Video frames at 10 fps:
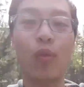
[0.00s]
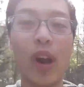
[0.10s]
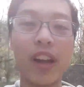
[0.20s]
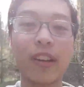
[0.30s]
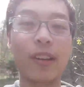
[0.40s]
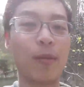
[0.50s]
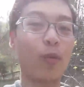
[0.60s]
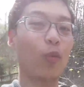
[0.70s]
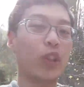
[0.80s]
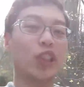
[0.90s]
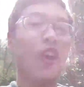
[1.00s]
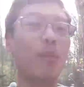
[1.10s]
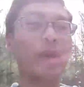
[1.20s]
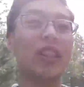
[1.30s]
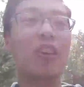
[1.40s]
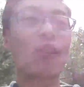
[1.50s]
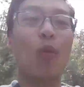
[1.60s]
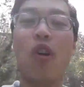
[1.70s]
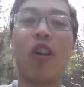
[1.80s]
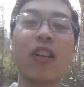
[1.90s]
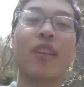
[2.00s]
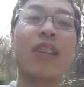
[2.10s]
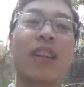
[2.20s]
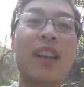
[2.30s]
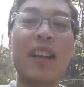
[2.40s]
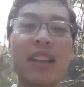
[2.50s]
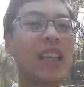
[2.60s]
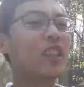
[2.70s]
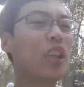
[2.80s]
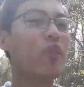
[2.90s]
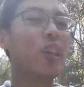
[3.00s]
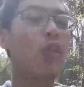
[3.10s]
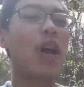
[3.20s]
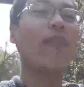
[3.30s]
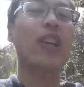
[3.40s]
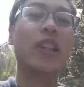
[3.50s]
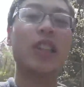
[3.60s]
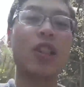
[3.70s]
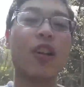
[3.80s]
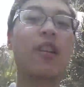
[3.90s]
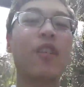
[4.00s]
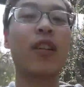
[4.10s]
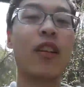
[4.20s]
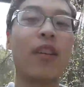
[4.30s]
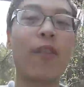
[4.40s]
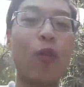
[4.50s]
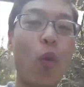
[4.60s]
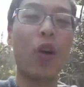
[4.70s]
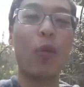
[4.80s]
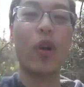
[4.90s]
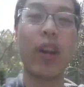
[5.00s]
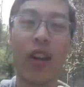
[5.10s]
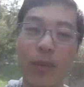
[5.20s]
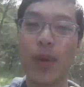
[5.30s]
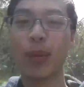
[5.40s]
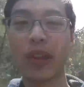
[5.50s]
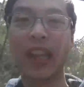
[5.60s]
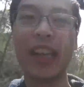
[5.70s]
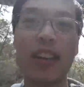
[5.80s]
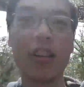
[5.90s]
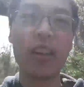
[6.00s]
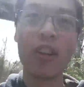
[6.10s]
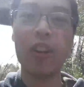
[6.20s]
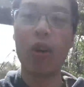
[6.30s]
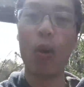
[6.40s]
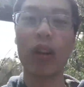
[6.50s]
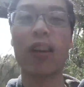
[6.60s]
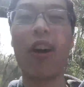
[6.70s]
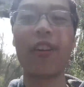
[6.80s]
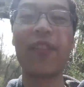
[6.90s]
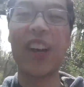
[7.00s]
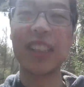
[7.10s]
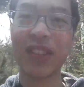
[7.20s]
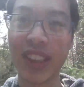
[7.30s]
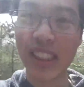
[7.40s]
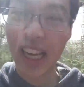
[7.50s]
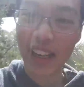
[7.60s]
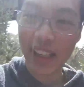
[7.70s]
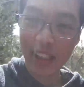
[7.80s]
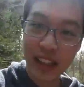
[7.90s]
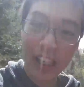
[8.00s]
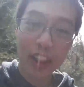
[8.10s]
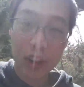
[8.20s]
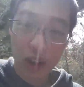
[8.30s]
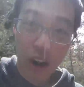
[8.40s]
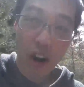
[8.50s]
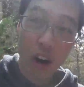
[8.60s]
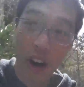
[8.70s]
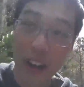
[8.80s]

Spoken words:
write with Sharpies on the wall. They generally don't have a concern for what other people think or the confines of society. They just are